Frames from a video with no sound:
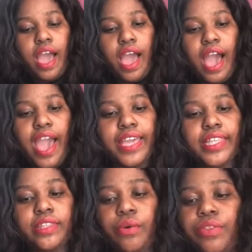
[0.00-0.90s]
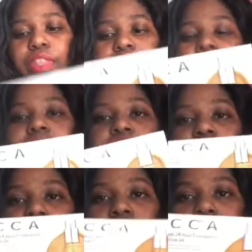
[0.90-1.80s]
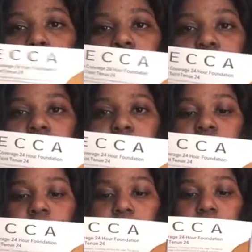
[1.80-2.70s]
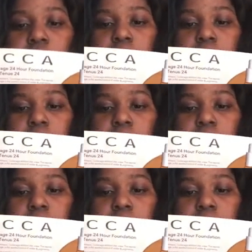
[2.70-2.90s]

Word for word: I don't think this is a part of the